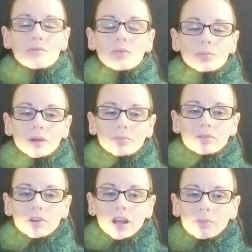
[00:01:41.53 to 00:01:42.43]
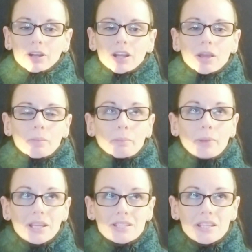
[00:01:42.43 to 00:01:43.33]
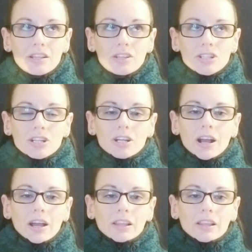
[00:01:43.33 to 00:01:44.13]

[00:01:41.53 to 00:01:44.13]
with my signature. I